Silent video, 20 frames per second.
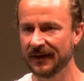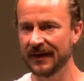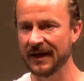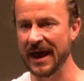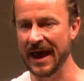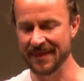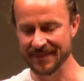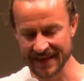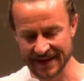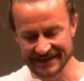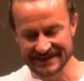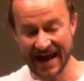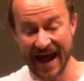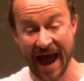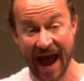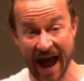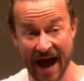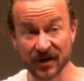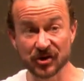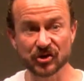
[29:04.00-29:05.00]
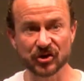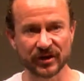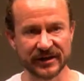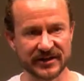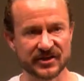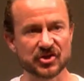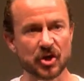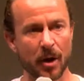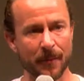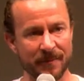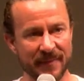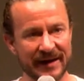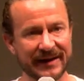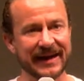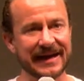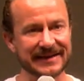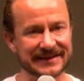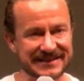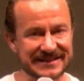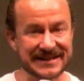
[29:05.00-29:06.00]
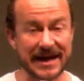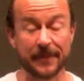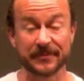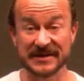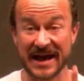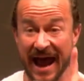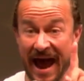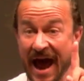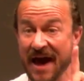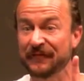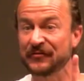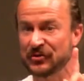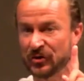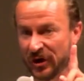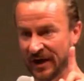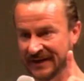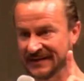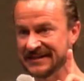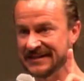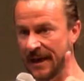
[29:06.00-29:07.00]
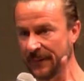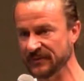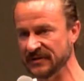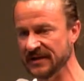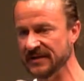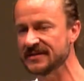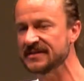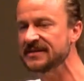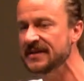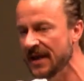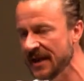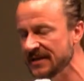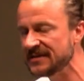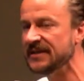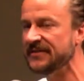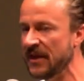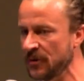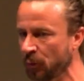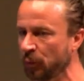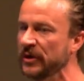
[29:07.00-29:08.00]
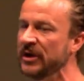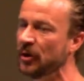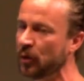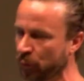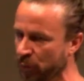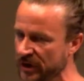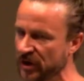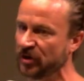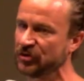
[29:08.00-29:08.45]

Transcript: and then to actually start making steps after acceptance to then real